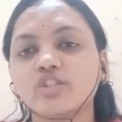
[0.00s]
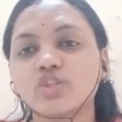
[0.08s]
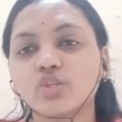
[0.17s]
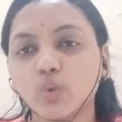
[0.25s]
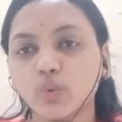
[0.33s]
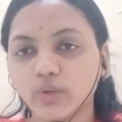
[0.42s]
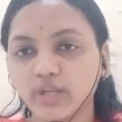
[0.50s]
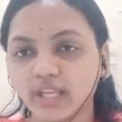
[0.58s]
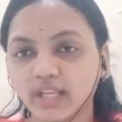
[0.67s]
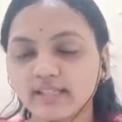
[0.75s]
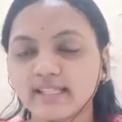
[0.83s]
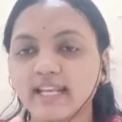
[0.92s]
and
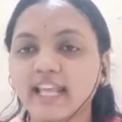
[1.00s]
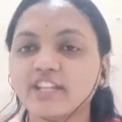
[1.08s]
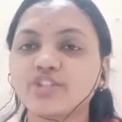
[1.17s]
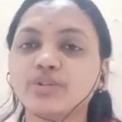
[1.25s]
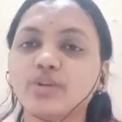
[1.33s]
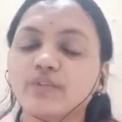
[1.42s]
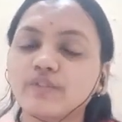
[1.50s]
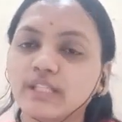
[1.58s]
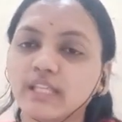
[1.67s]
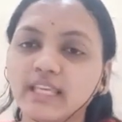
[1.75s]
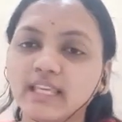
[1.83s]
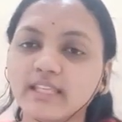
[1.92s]
sowing,
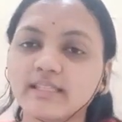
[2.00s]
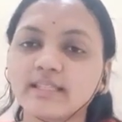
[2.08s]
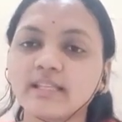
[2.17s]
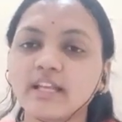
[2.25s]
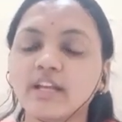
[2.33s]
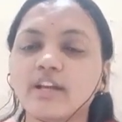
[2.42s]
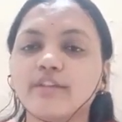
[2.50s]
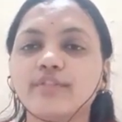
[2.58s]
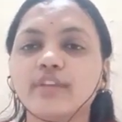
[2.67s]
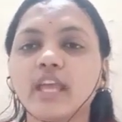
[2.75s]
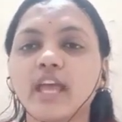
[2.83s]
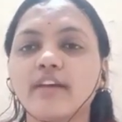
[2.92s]
selection of seeds.
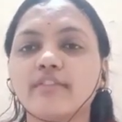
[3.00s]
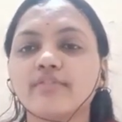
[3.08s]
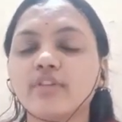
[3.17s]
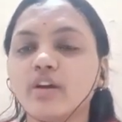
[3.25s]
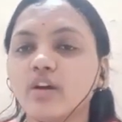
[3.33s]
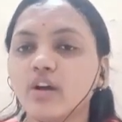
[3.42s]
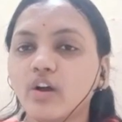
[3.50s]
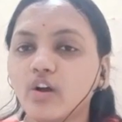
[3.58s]
We have